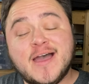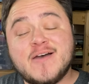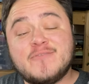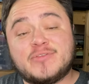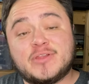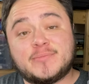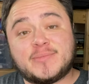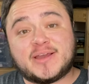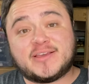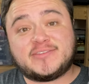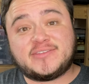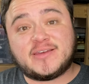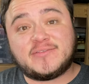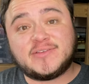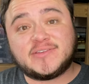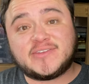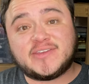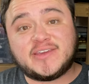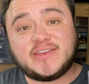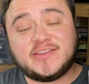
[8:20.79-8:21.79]
Flipped my
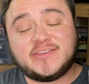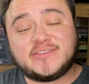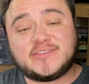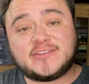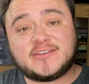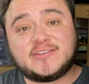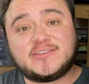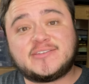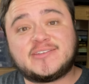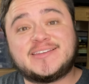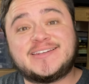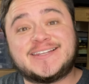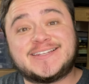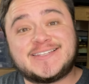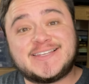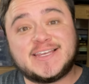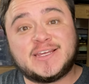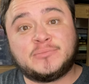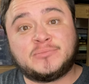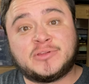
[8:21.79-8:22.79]
17 cents into
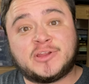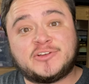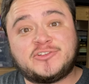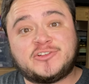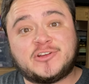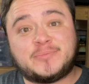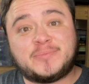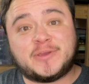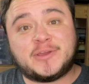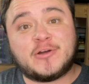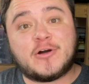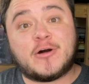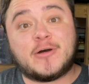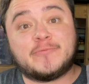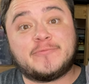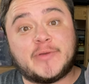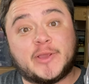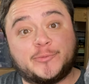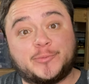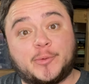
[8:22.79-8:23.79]
10 plus shipping on
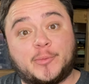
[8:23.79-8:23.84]
Facebook